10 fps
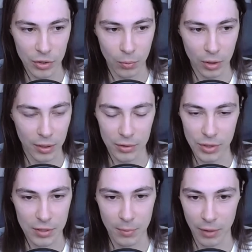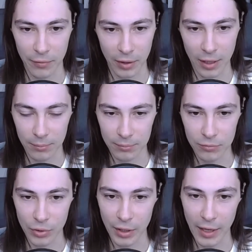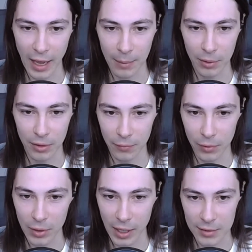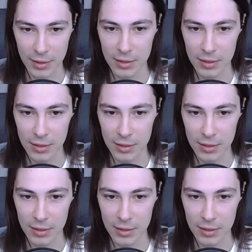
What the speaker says: work, it's just perfect. I'm really happy that Vue has this.